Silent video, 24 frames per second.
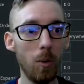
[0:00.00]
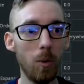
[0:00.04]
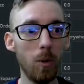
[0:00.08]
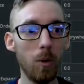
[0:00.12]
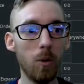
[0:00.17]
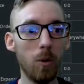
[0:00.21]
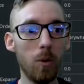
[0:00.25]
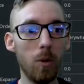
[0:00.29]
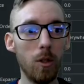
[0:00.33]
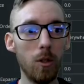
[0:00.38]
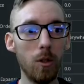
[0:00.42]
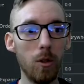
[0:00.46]

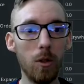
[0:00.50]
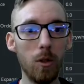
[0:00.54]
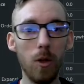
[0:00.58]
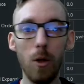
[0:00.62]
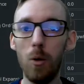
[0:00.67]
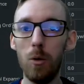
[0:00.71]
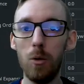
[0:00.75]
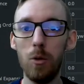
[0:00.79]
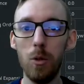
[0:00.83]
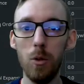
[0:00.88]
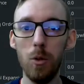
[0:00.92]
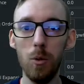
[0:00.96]
We're going to
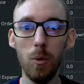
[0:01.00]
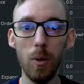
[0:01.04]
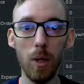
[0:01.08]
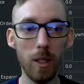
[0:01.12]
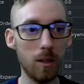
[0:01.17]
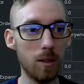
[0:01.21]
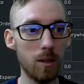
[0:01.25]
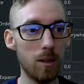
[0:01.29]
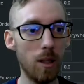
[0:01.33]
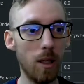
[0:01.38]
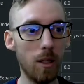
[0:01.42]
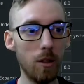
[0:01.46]
go to
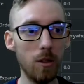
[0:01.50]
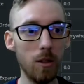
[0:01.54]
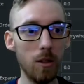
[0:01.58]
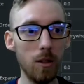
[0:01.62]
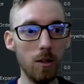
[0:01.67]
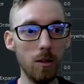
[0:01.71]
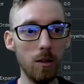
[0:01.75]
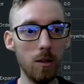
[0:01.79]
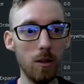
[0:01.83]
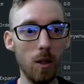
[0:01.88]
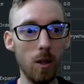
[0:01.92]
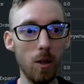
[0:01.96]

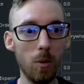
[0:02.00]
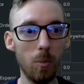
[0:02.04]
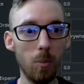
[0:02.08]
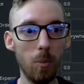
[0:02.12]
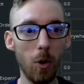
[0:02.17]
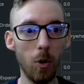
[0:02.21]
extensions,